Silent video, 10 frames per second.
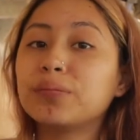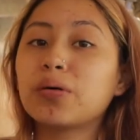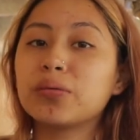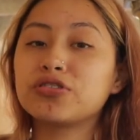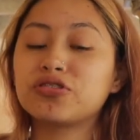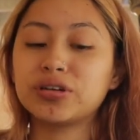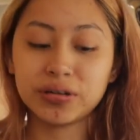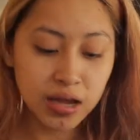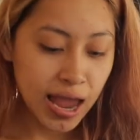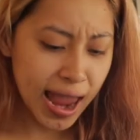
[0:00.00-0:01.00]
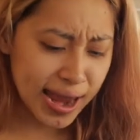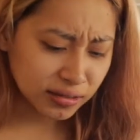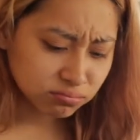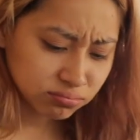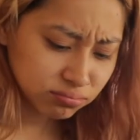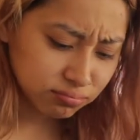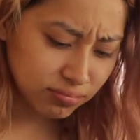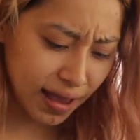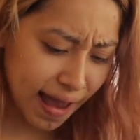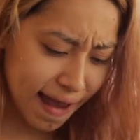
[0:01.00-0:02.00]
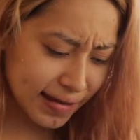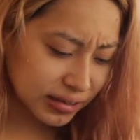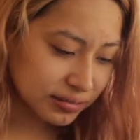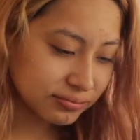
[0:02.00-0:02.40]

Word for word: poetry. Hey! Hey!